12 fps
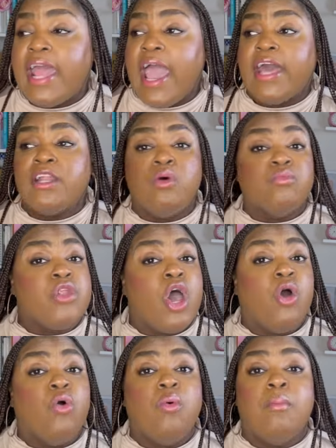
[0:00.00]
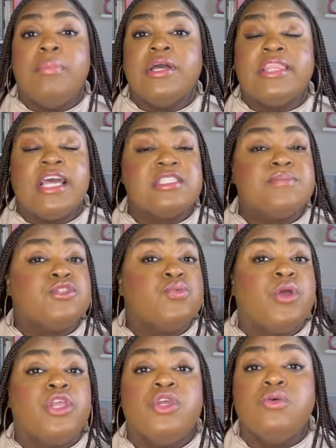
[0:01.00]
I don't know, but that's
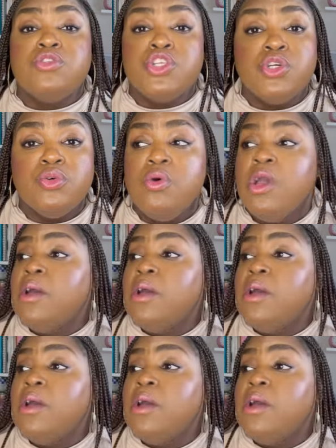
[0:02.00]
between you two.